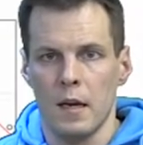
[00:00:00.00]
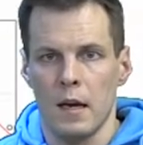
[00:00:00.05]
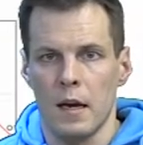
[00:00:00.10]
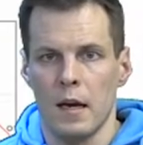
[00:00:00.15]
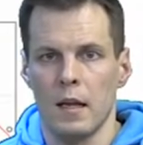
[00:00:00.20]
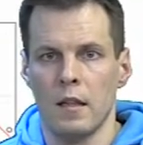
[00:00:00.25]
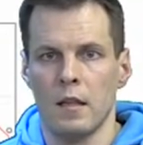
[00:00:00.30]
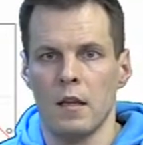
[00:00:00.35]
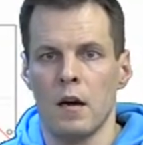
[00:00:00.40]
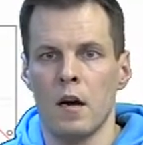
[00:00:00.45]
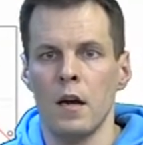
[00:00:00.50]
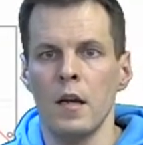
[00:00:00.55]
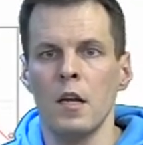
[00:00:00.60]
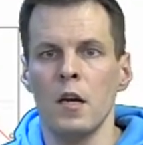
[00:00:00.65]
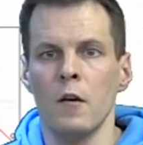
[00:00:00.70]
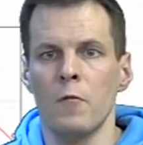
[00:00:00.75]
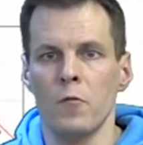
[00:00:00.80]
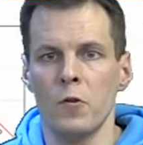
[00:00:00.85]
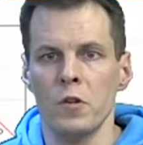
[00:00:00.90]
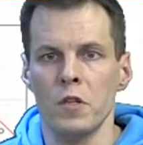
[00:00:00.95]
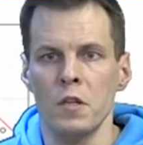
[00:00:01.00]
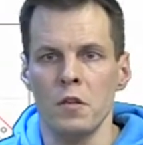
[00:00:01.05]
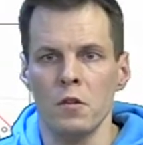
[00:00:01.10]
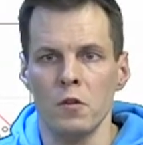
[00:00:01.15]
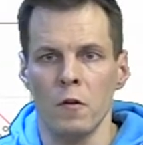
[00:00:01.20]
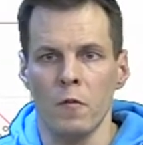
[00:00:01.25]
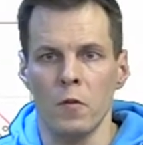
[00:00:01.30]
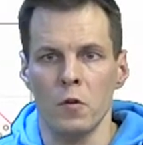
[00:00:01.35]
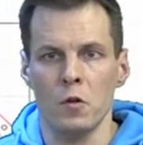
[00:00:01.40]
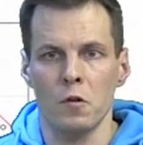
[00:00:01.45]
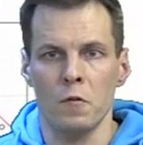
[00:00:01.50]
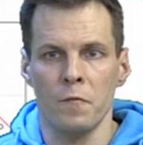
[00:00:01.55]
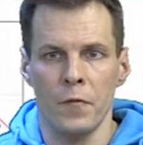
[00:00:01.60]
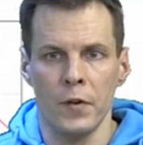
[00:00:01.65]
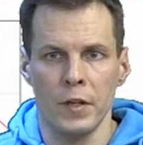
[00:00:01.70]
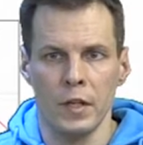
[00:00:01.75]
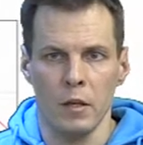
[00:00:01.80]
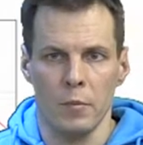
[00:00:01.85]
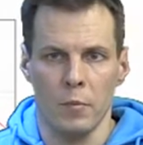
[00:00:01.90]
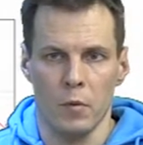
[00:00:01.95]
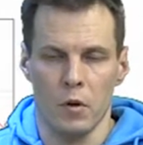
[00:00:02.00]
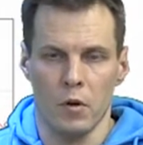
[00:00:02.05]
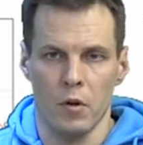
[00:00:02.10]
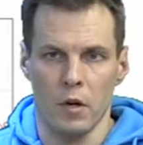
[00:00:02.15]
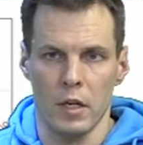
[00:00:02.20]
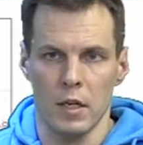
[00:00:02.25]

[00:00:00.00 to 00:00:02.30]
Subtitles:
And the idea of residual versus fitted plot